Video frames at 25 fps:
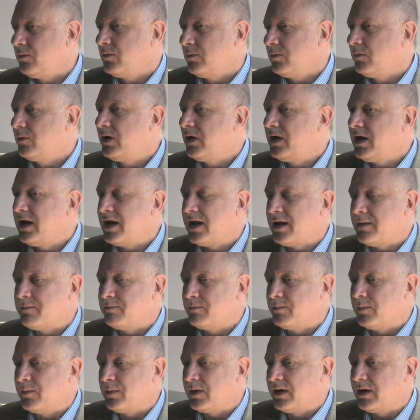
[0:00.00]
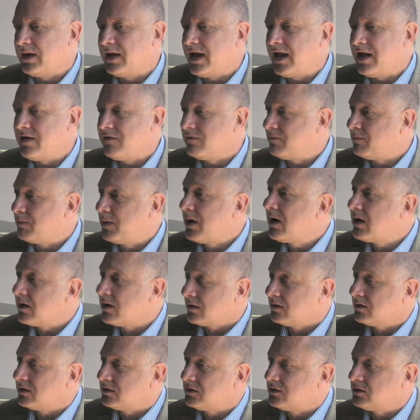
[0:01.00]
really gave
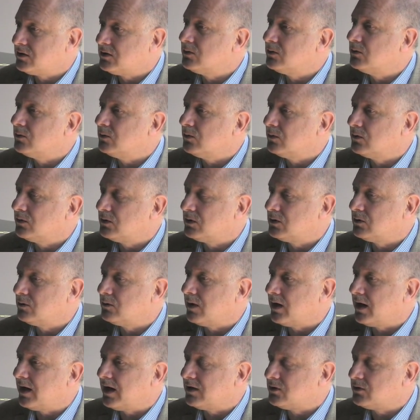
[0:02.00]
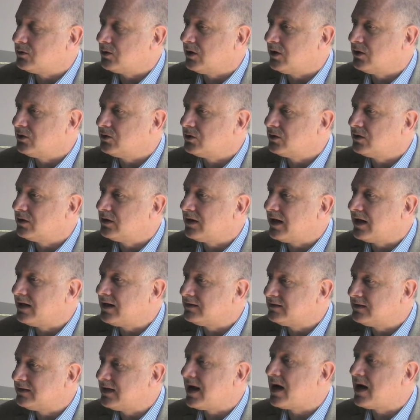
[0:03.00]
birth to a tradition that
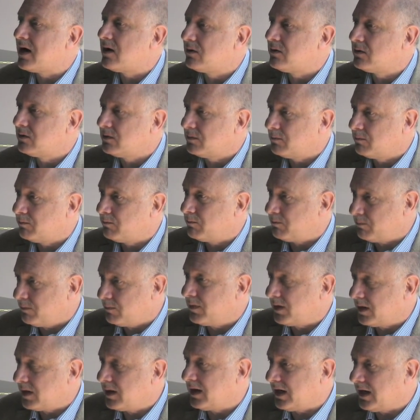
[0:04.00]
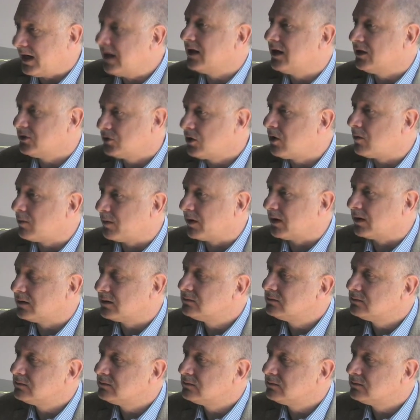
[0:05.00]
is now English opera.